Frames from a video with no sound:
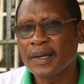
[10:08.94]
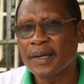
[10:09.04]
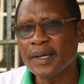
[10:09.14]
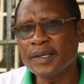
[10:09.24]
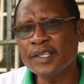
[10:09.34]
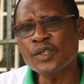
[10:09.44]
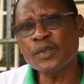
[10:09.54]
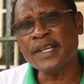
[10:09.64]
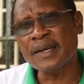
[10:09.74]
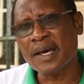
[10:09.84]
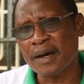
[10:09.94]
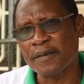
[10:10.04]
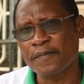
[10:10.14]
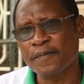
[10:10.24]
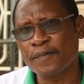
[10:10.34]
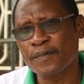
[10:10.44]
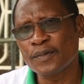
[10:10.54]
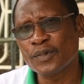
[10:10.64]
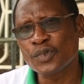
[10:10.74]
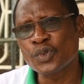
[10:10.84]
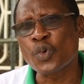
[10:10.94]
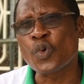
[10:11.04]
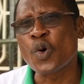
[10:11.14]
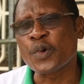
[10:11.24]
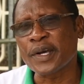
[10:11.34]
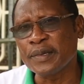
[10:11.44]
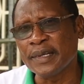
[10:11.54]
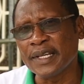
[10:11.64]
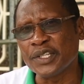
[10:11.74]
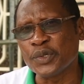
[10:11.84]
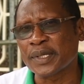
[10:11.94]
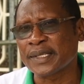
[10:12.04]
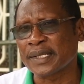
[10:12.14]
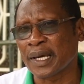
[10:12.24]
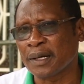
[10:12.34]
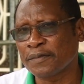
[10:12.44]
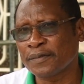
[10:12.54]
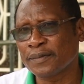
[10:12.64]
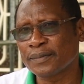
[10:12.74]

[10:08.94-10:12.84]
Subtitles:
It is not enough to congratulate yourself